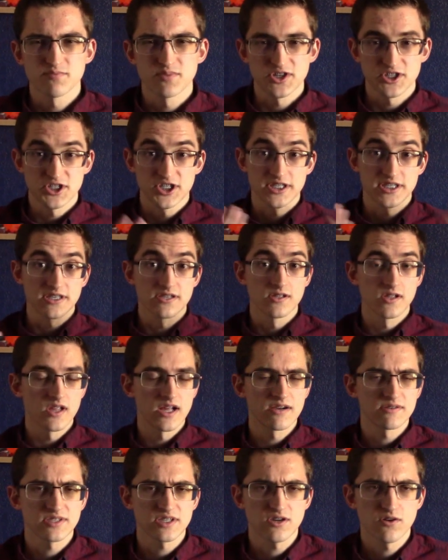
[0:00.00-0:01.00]
but she still
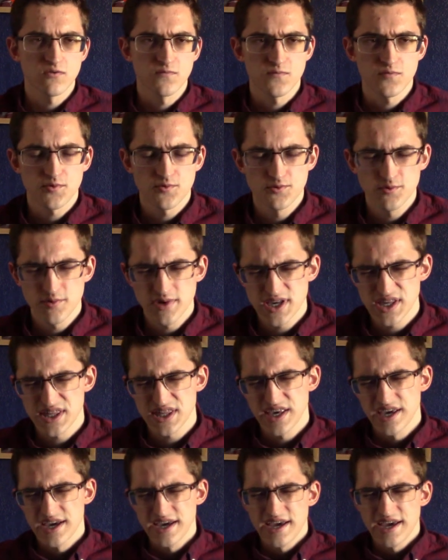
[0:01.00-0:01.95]
allows to go through with.